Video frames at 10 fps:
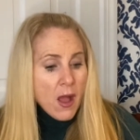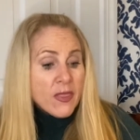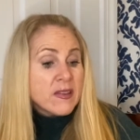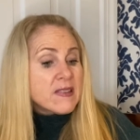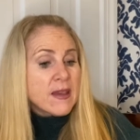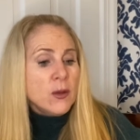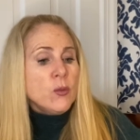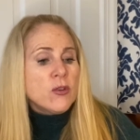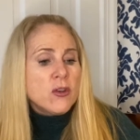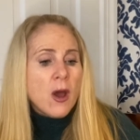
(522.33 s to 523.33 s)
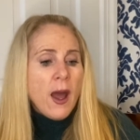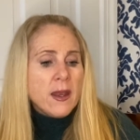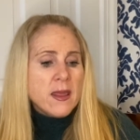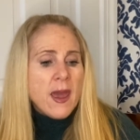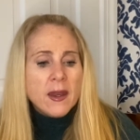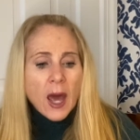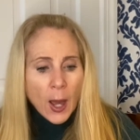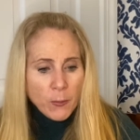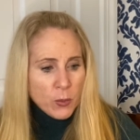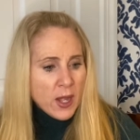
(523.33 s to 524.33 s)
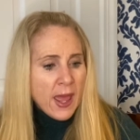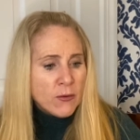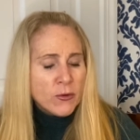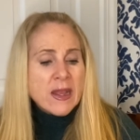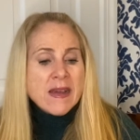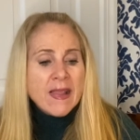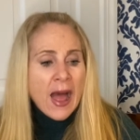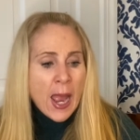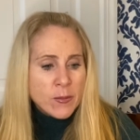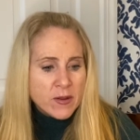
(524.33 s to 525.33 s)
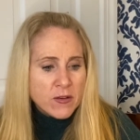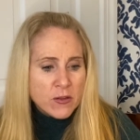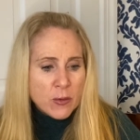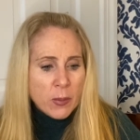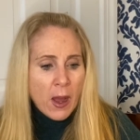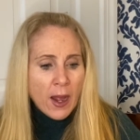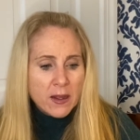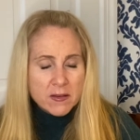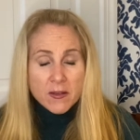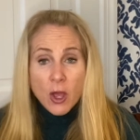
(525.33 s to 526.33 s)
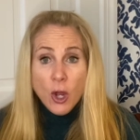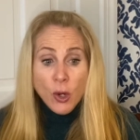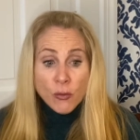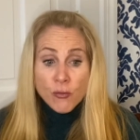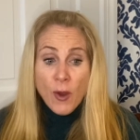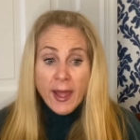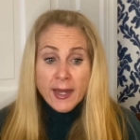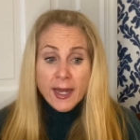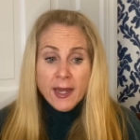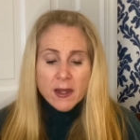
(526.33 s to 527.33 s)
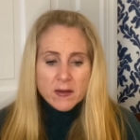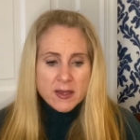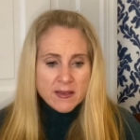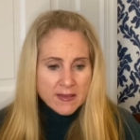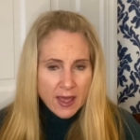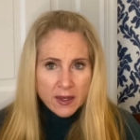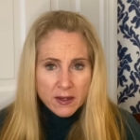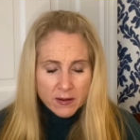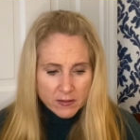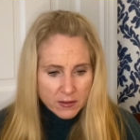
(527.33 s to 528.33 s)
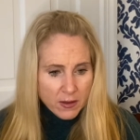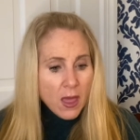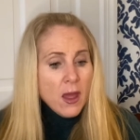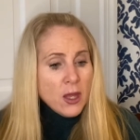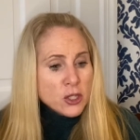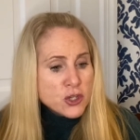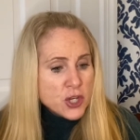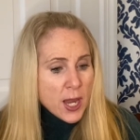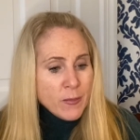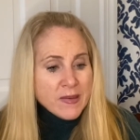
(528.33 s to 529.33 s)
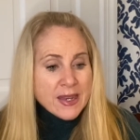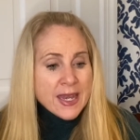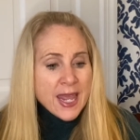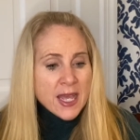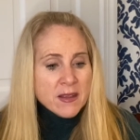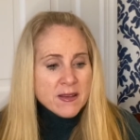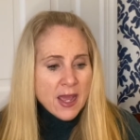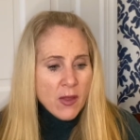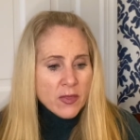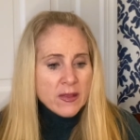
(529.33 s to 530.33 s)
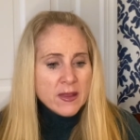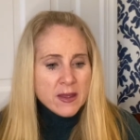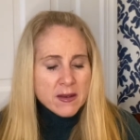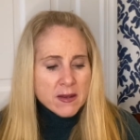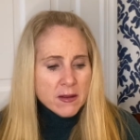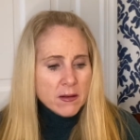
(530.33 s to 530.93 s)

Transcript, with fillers: The sun was not yet up when Henry climbed into the box. Ready, he said. James nailed down the lid.